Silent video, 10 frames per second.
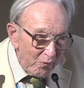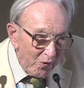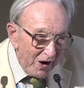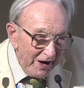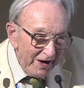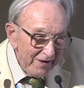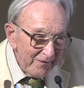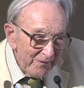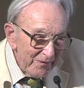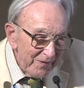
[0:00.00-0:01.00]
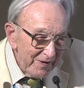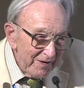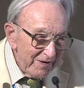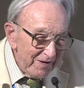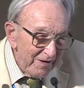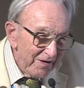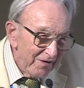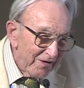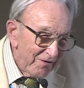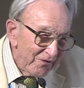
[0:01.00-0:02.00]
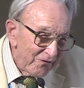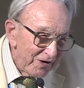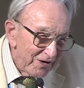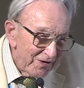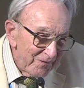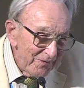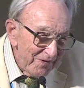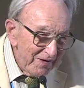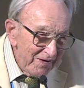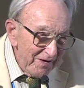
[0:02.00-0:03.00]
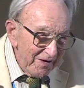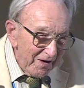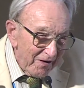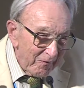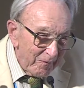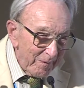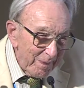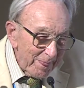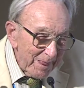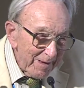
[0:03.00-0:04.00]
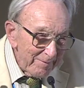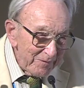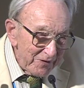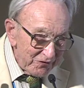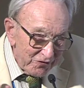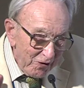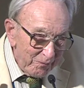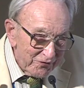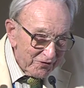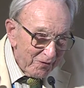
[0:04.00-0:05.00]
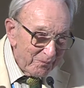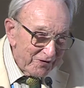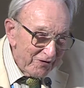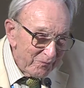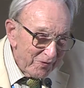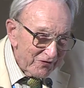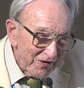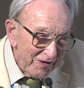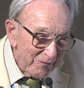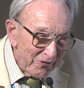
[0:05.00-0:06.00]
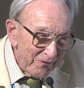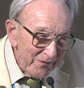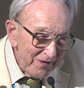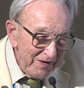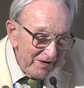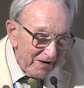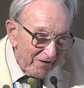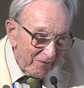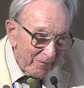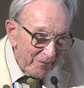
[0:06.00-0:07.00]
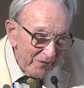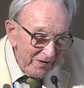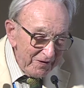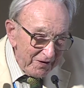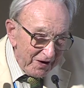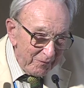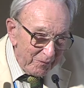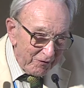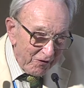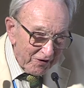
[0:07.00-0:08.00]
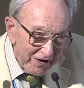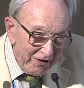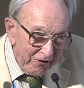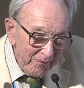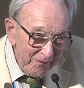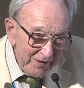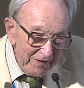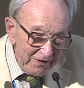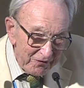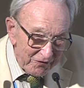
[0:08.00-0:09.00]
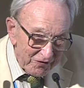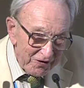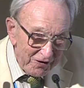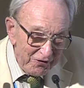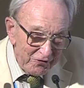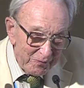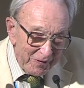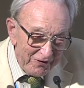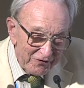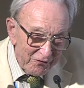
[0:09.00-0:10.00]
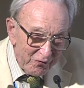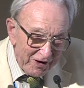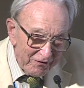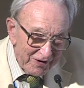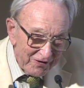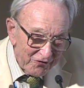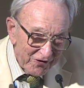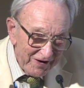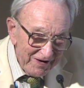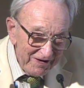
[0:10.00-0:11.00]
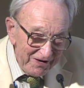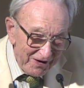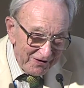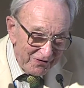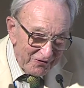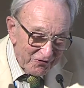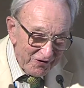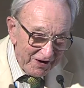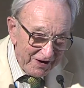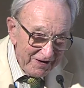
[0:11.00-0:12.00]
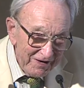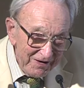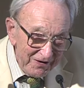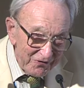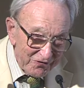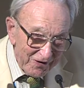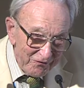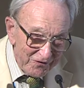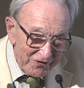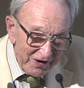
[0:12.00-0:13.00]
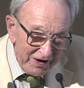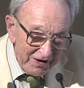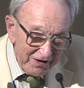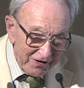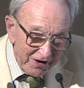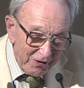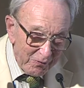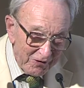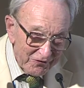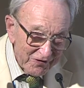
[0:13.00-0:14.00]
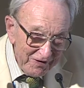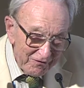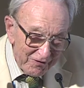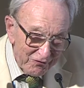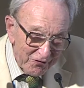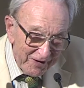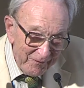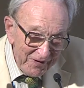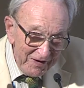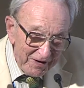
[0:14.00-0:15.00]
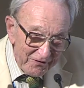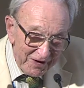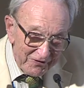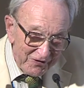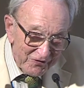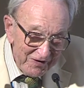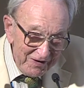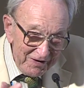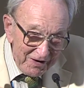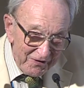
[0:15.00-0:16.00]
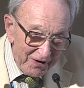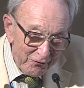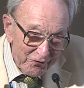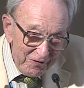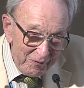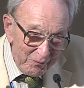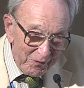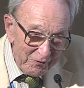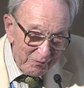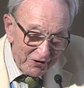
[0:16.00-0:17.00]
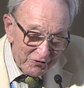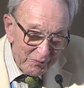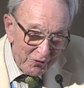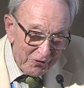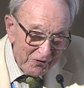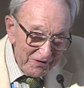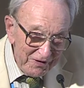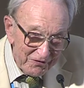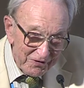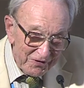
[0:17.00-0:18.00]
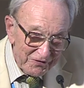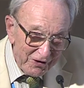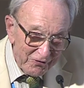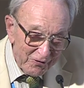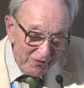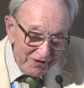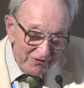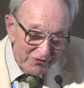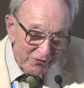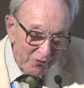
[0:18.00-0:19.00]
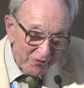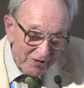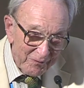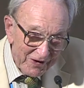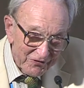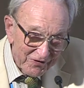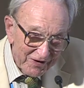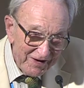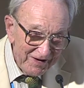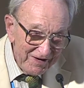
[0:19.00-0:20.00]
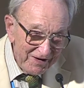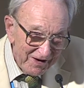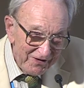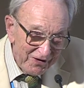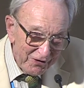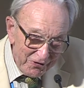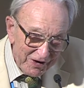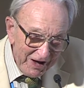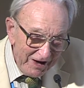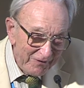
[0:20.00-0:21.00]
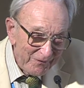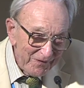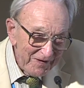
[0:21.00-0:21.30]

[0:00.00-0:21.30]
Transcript: Why Yeah, I can't read it. Stop, don't press anymore. In Morocco, there's a huge amount of wave energy in the sea, 70 gigawatts roughly, and that is enough, much more than the total installed capacity in the UK.